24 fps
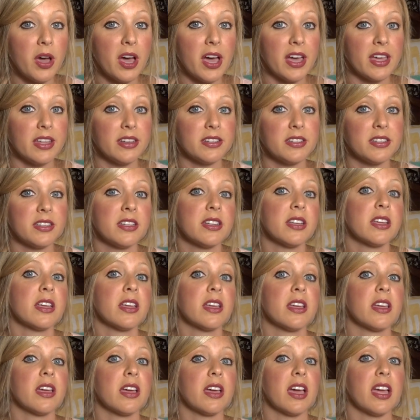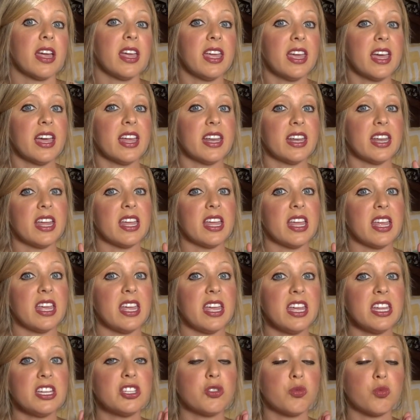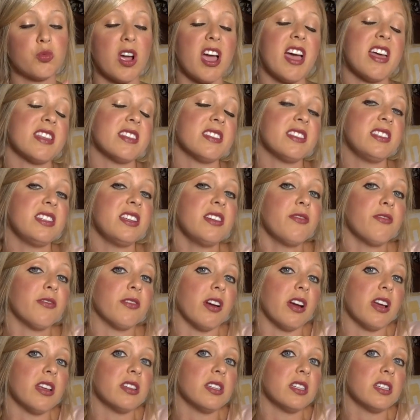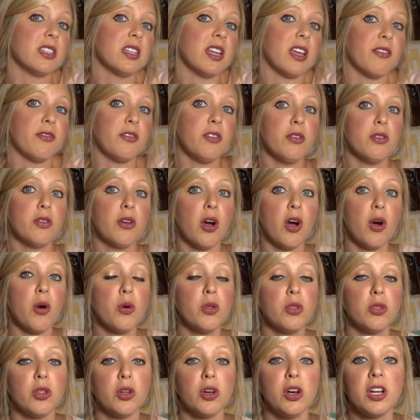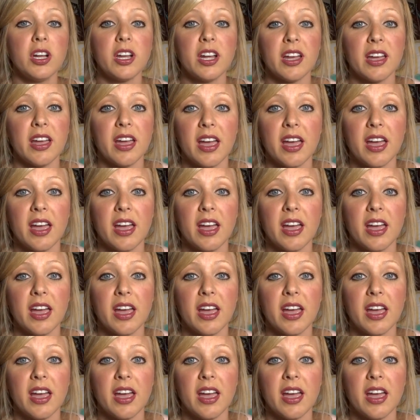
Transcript: But again, each red is different. If you go look